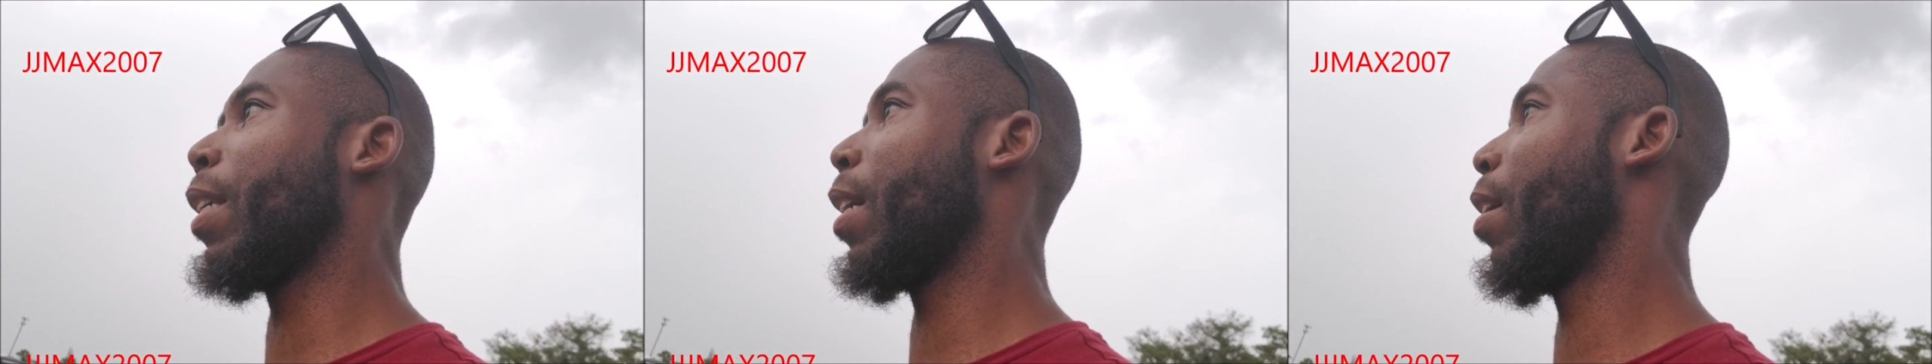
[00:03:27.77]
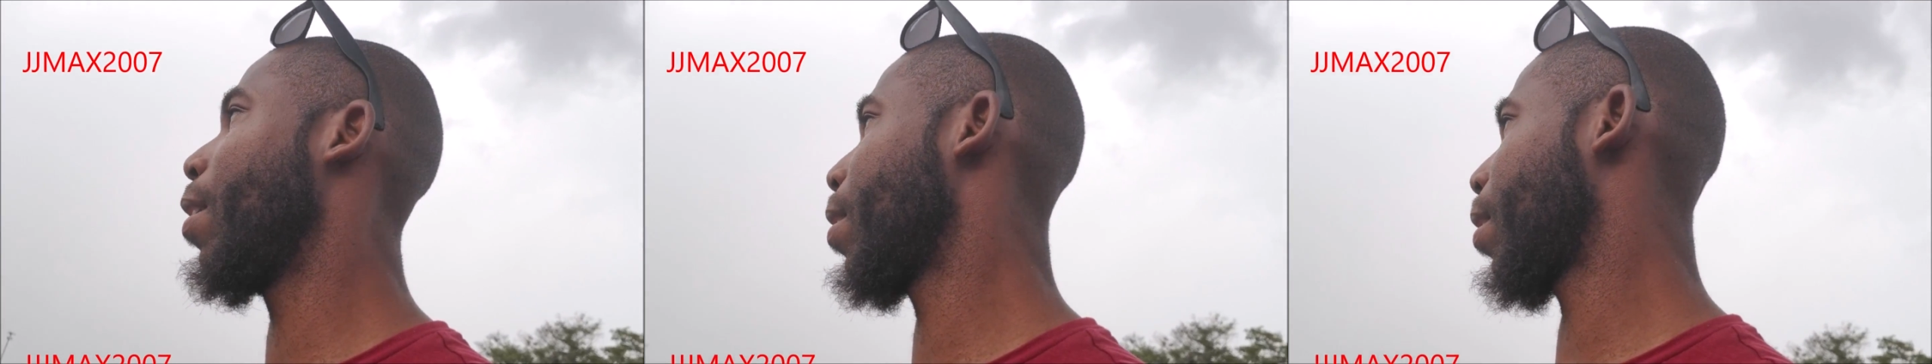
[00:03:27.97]

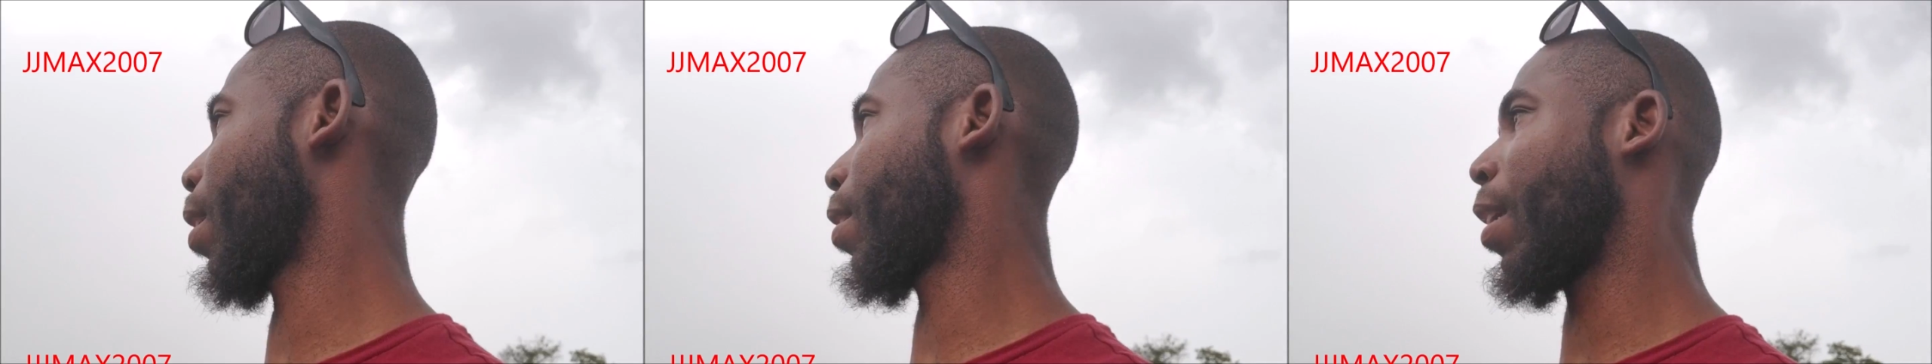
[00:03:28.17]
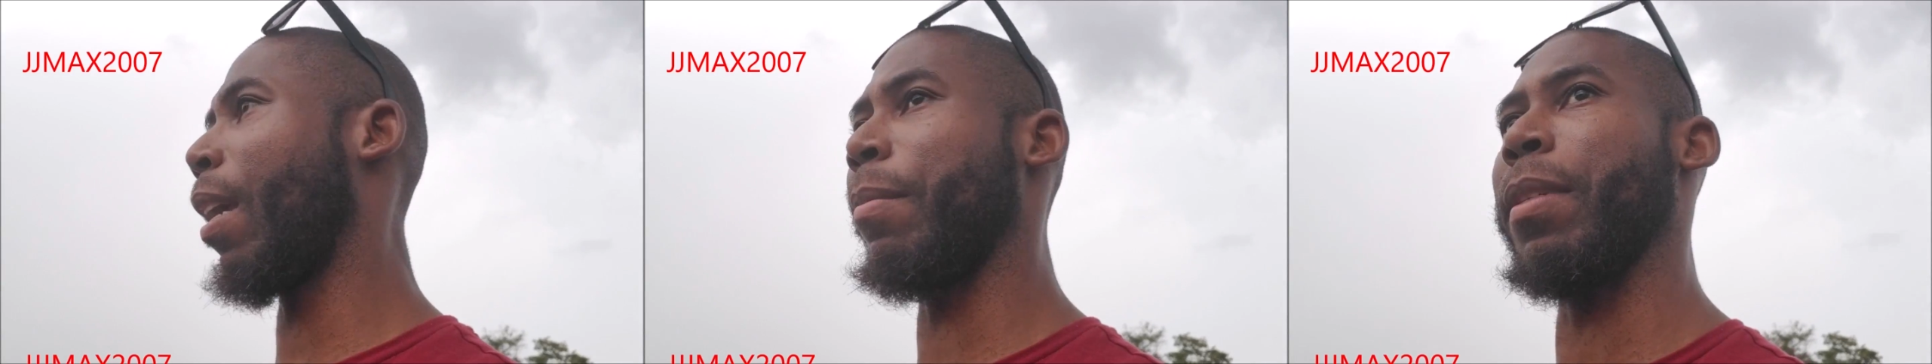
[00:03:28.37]
RSX
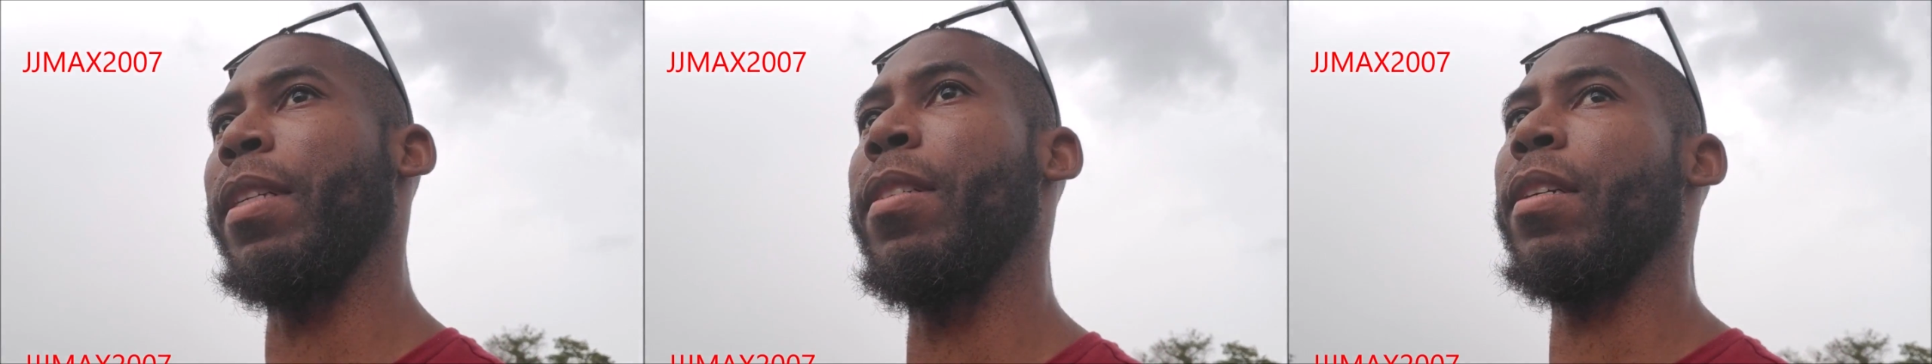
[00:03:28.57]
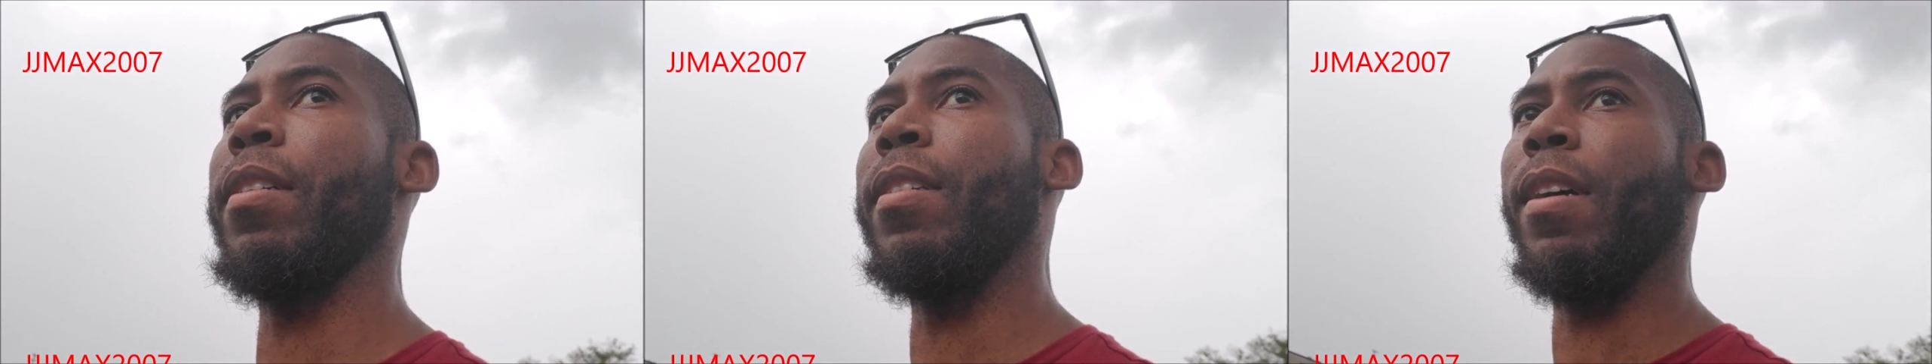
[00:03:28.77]
came to the
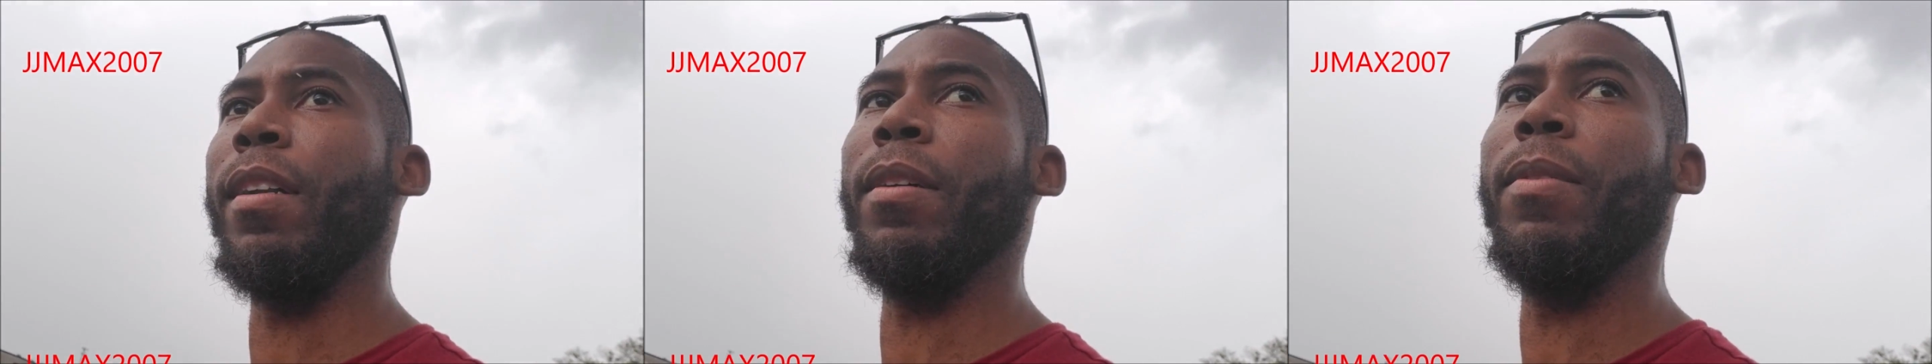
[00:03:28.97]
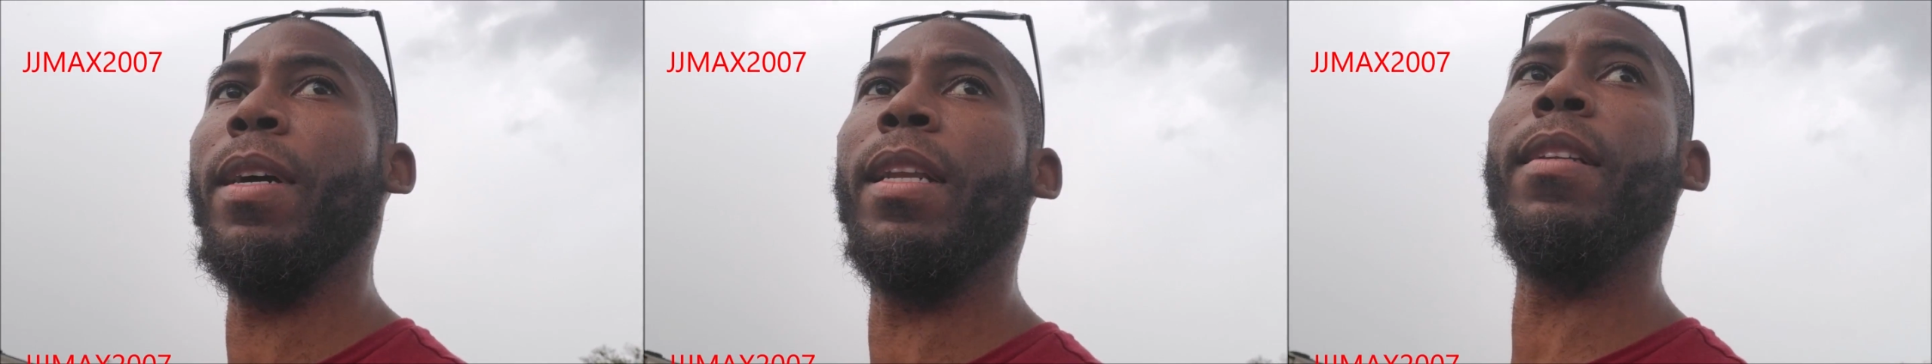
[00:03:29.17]
junkyard the
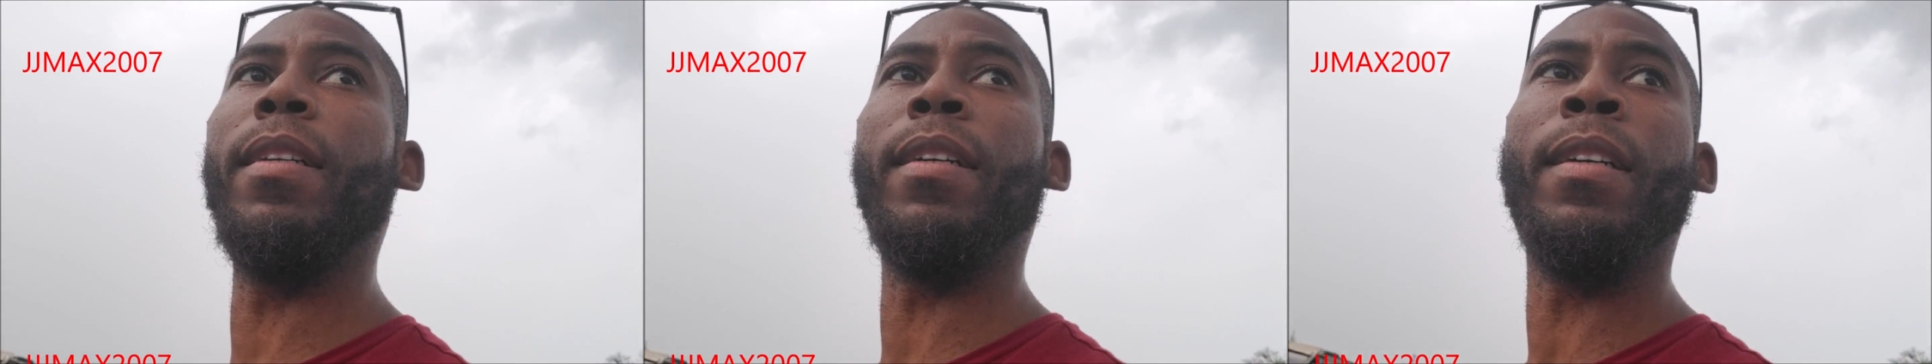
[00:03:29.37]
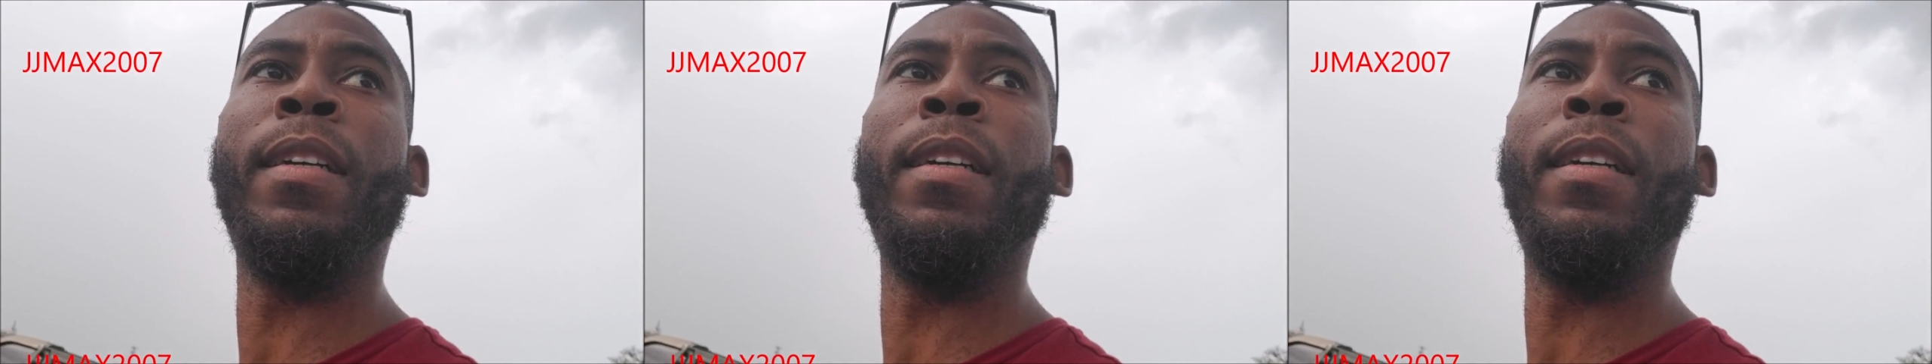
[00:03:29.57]
way it looked.